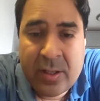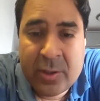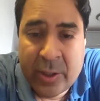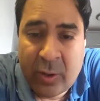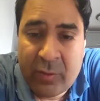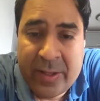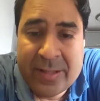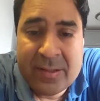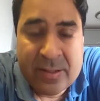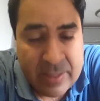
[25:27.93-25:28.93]
you can
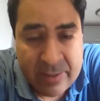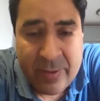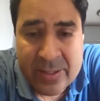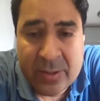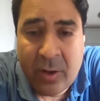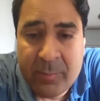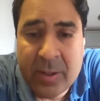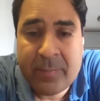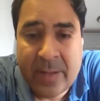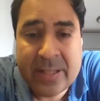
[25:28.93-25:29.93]
always, in fact, the cord
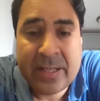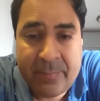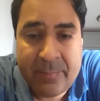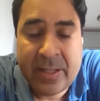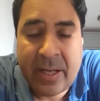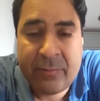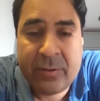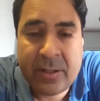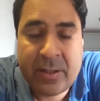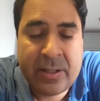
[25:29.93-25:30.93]
blood bank, like me, I would,